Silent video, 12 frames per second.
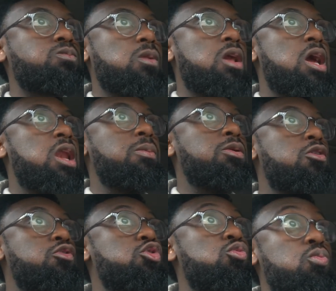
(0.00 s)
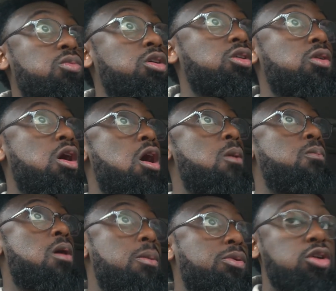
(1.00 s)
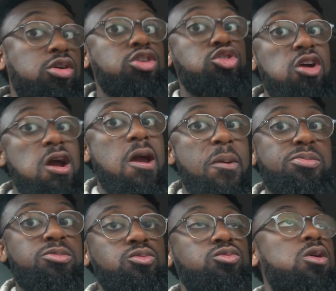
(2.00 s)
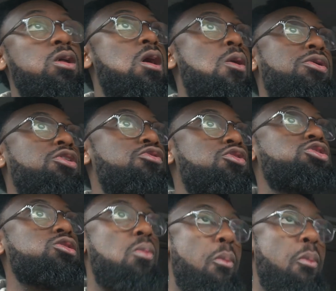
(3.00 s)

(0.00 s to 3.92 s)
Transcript: And let me know if you are probably going to try it, you know, in the future.